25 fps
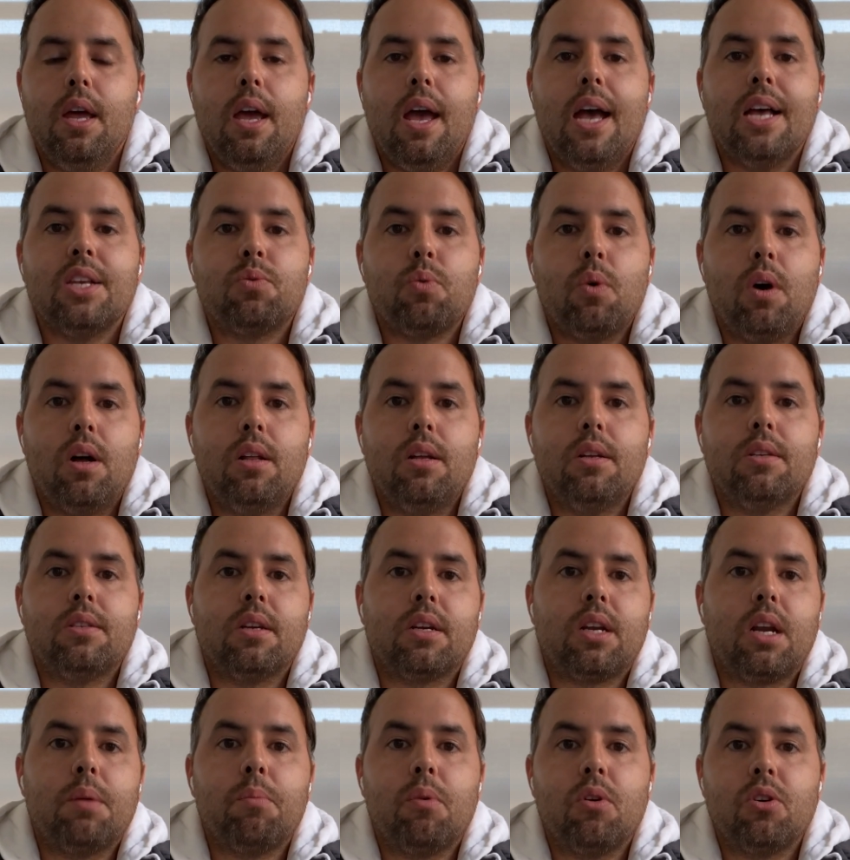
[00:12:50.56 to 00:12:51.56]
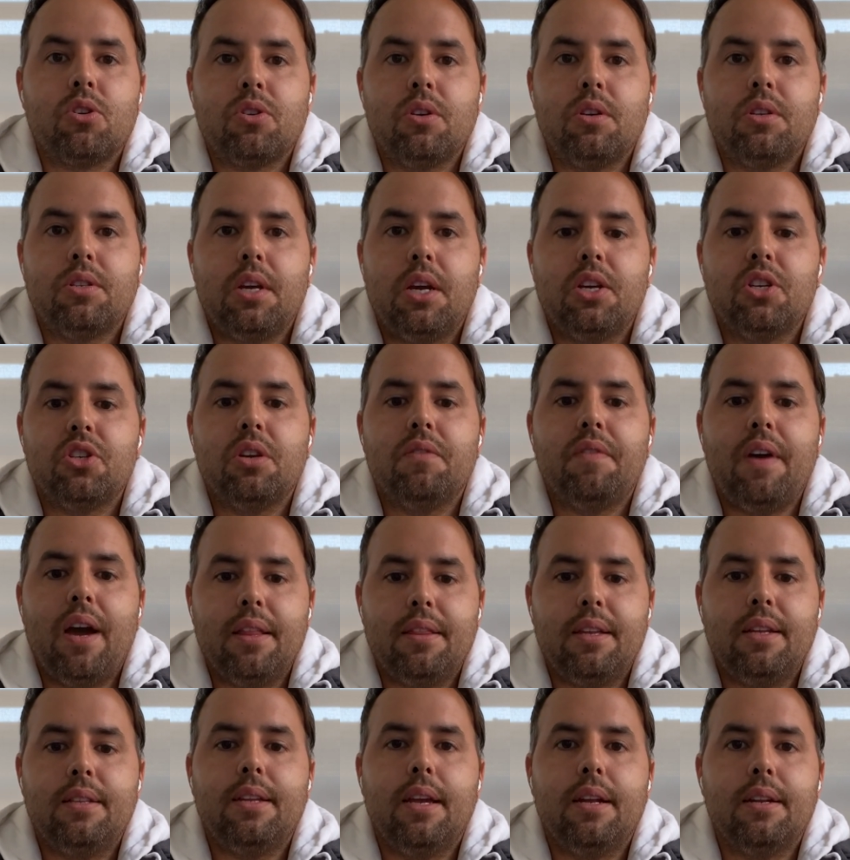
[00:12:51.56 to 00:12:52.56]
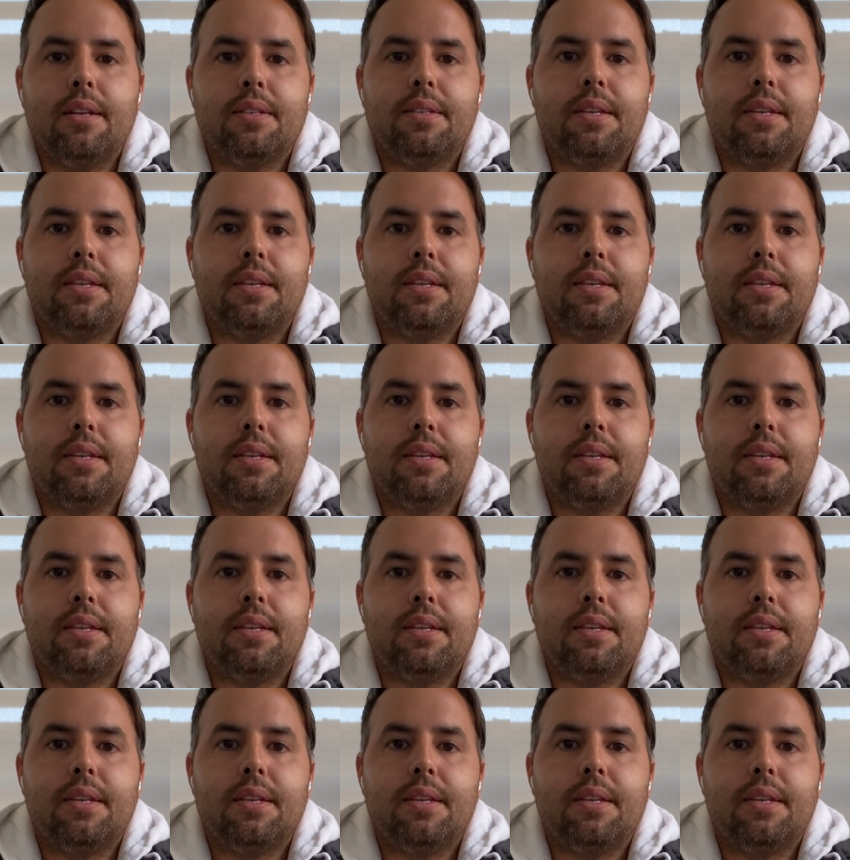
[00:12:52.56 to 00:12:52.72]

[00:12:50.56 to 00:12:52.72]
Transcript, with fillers: as well as a commercialization of athlete data